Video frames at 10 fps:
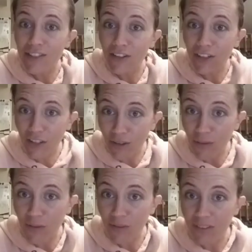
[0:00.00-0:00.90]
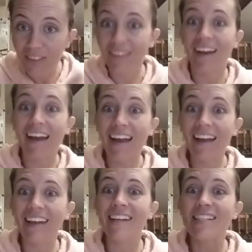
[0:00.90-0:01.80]
you. Okay,
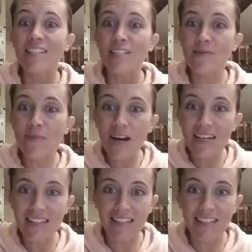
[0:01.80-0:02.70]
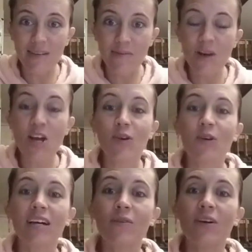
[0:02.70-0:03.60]
it is a smart system where
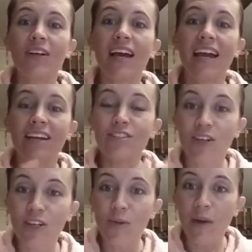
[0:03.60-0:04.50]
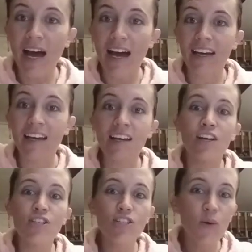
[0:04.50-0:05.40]
it will answer you back.
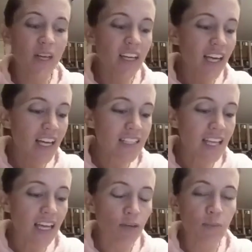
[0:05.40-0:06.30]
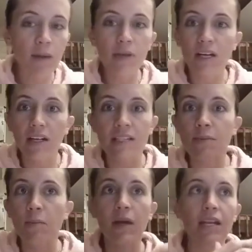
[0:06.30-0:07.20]
So in case like maybe uh, it's
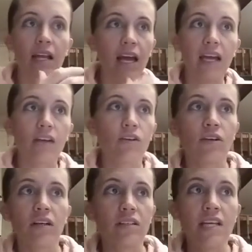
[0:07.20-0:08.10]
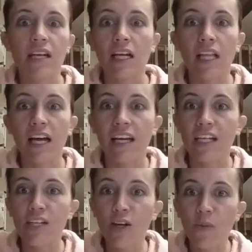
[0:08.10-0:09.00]
midnight or 10 o'clock and
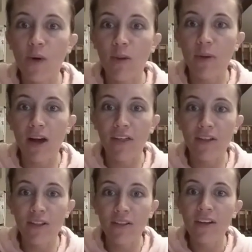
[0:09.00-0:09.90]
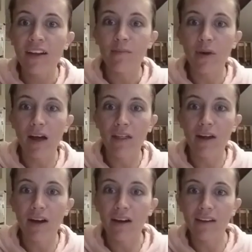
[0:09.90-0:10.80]
you don't want to bother
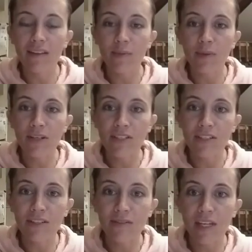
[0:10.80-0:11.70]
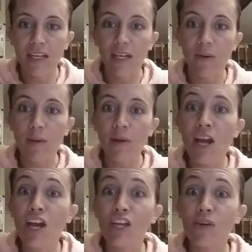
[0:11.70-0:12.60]
bother the person who signed you up,
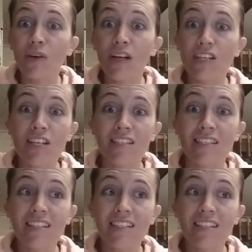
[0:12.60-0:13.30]
you can just